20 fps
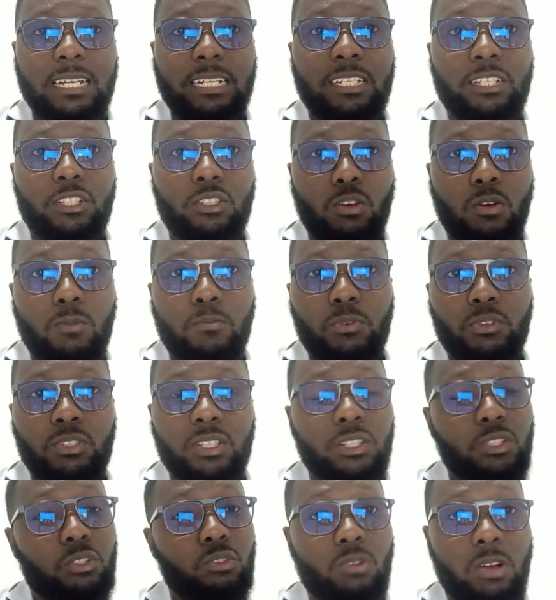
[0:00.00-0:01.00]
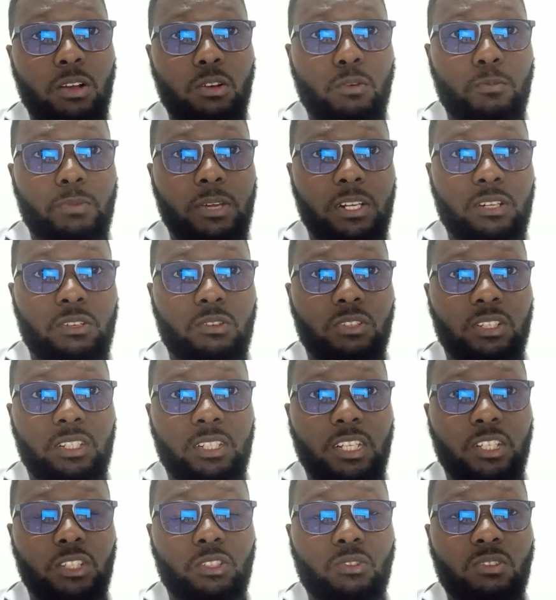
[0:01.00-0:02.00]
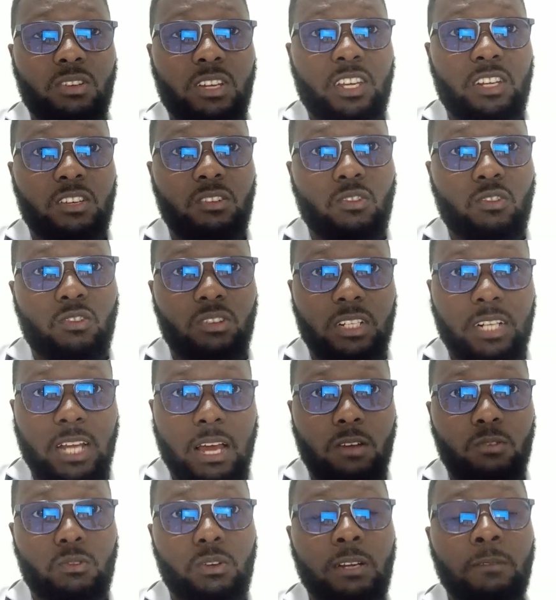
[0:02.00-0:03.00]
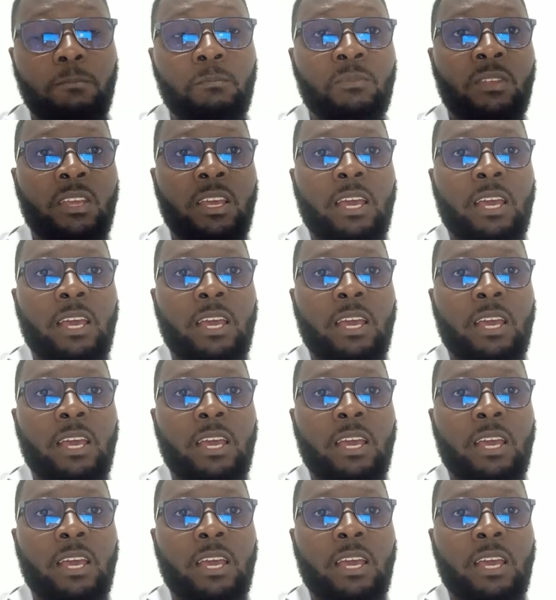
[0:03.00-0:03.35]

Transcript: that is opposite Juango Petrol Station in Ngong Town,